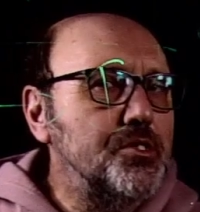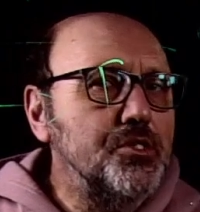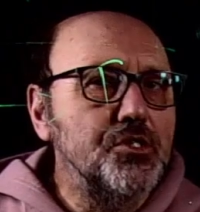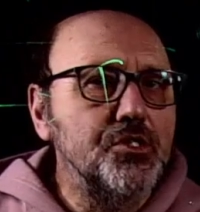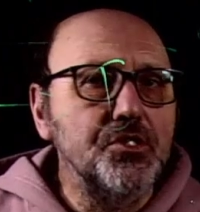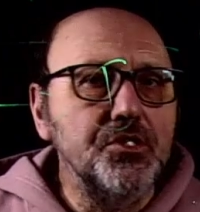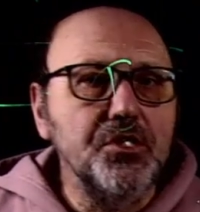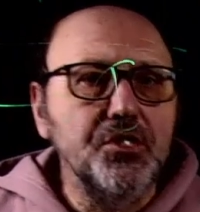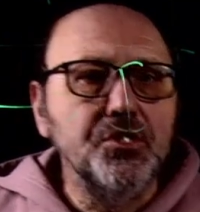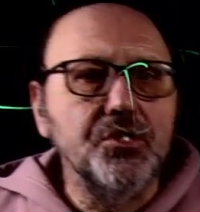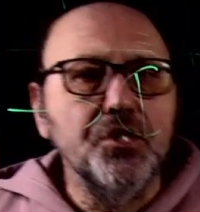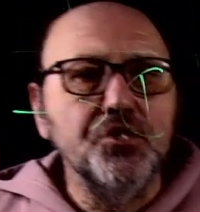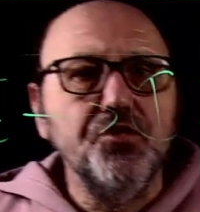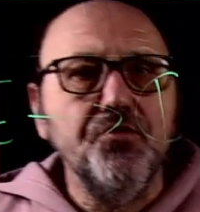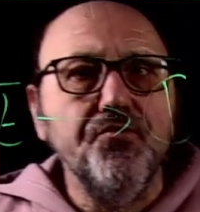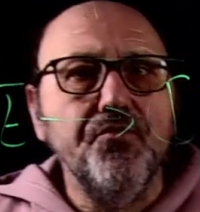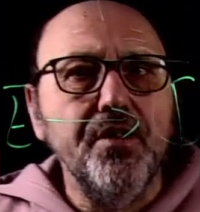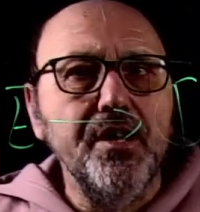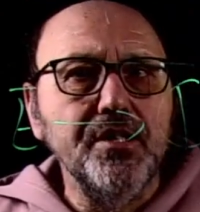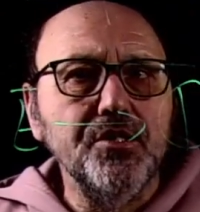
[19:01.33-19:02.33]
C. Such a
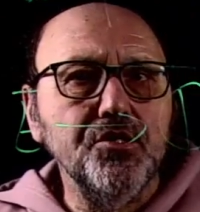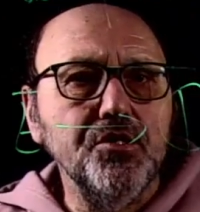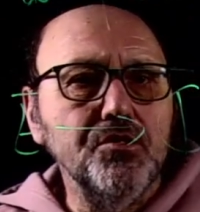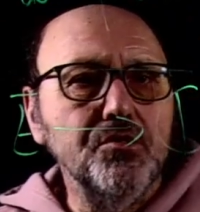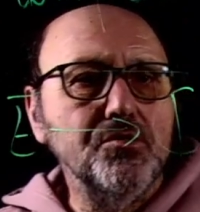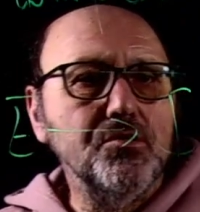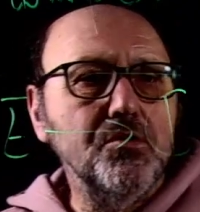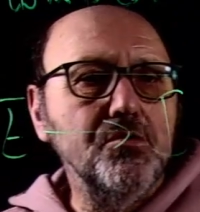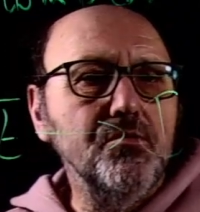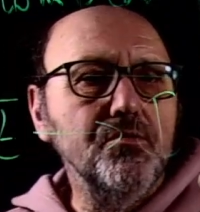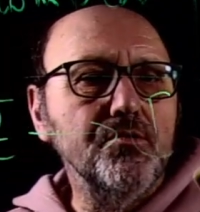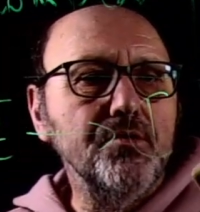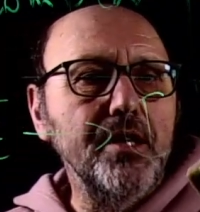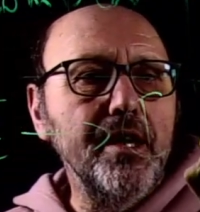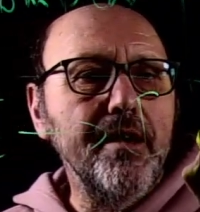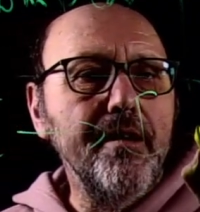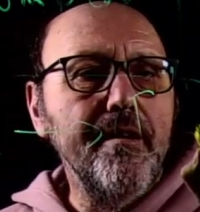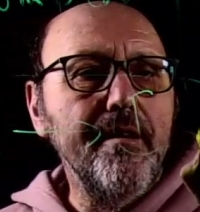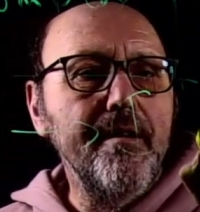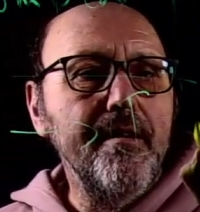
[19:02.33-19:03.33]
function is called
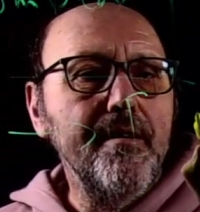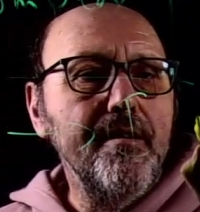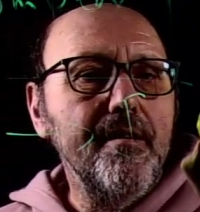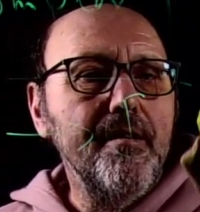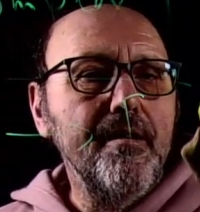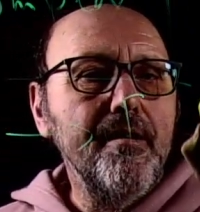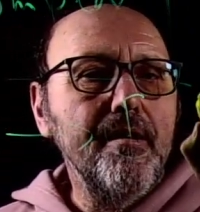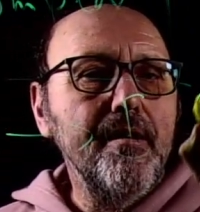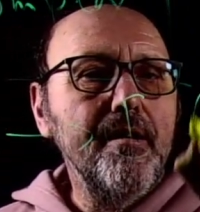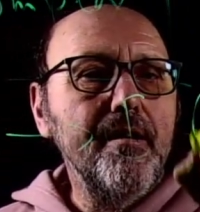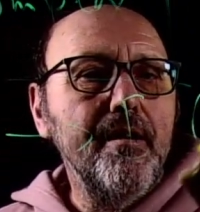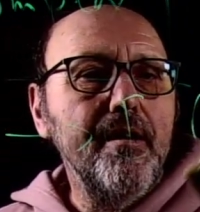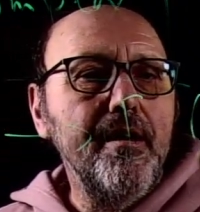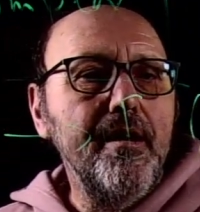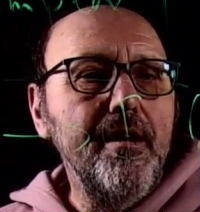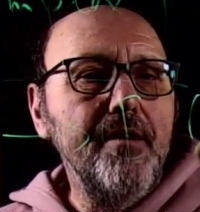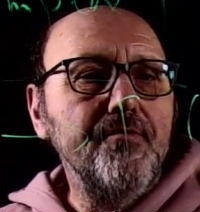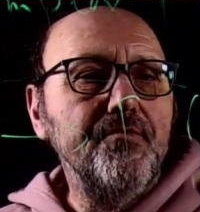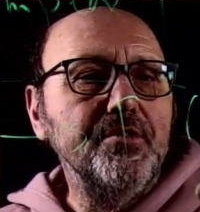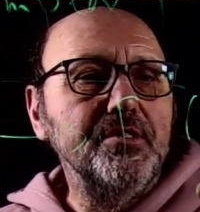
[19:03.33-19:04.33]

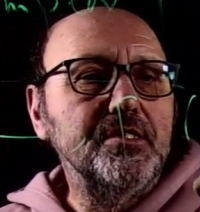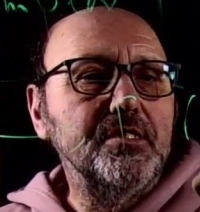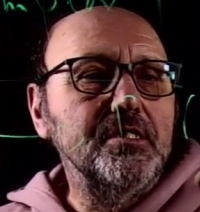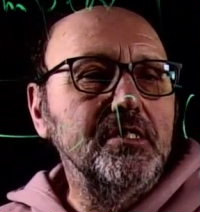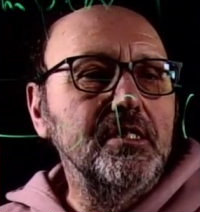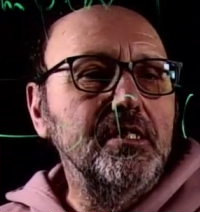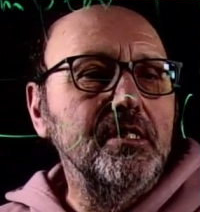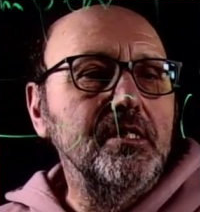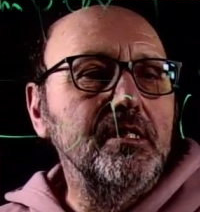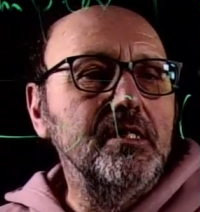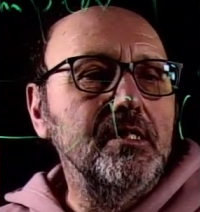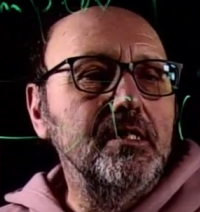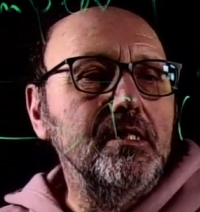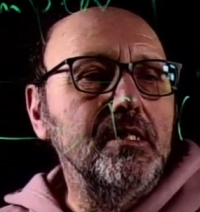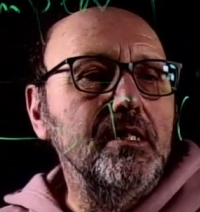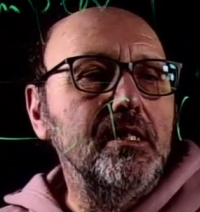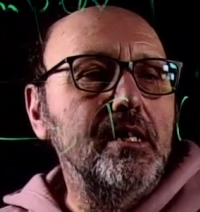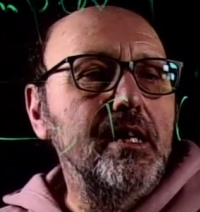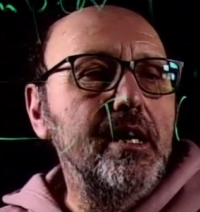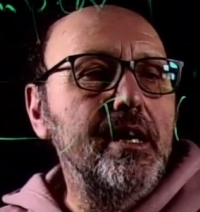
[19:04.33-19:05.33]
F is
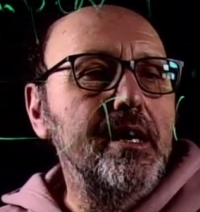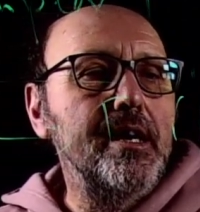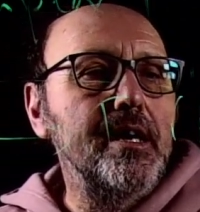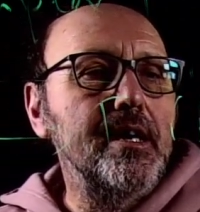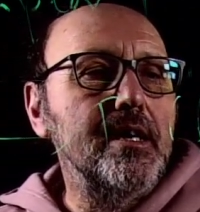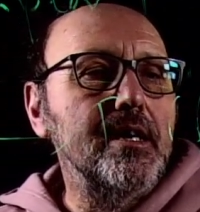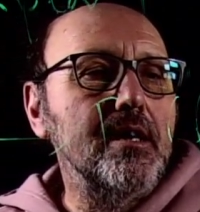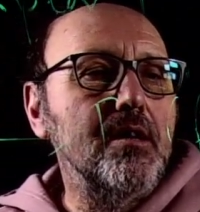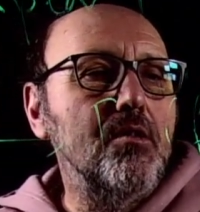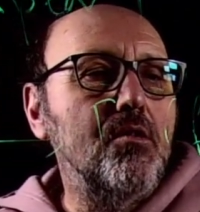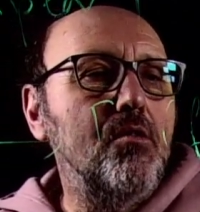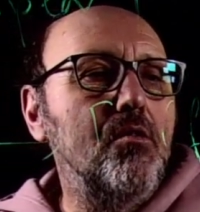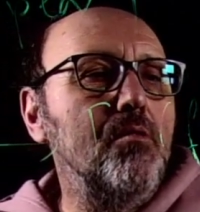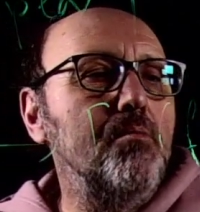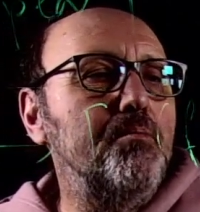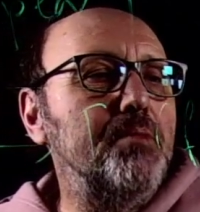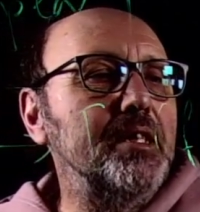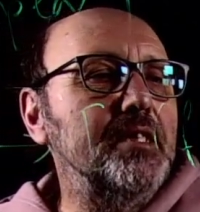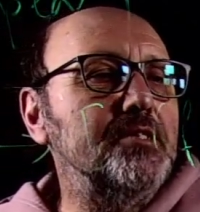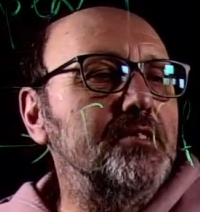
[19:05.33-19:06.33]
a
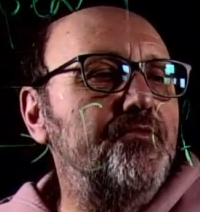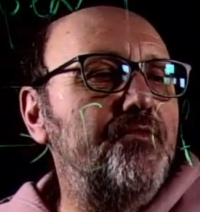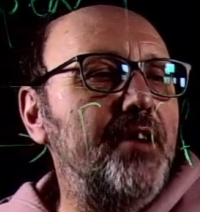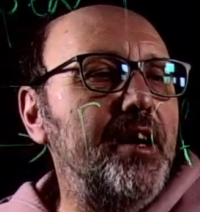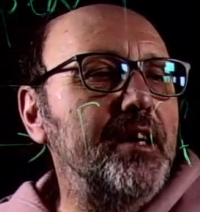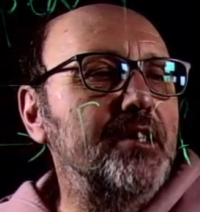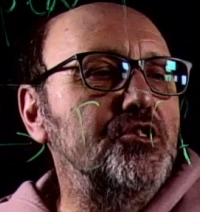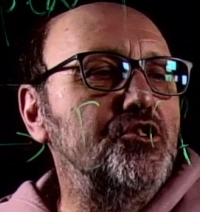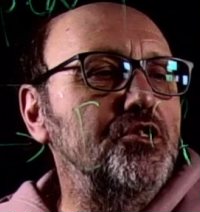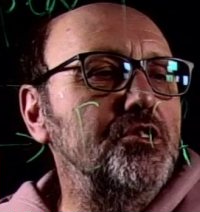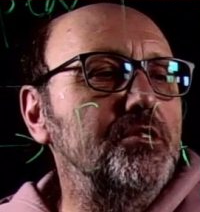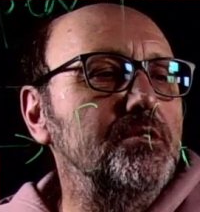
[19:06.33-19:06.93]
complex function.